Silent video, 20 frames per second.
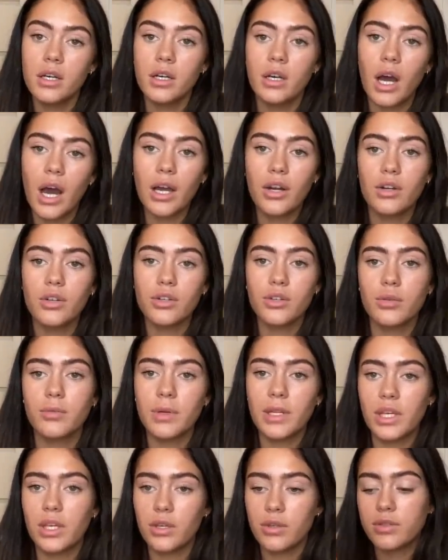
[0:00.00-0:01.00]
I don't
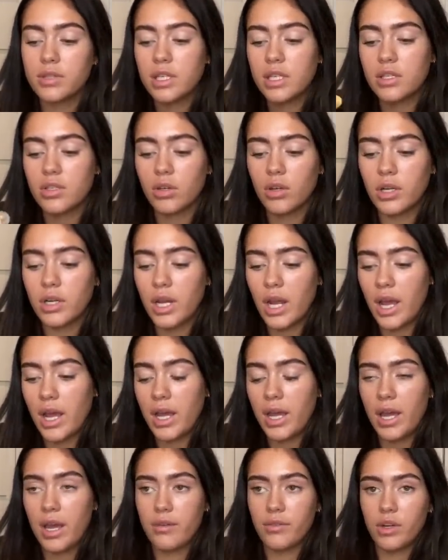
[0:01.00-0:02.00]
normally use this on
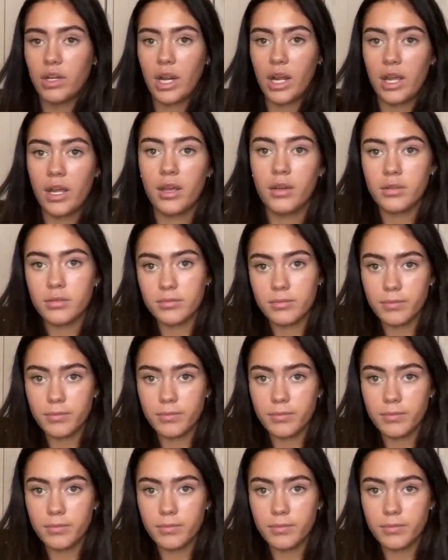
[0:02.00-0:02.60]
a everyday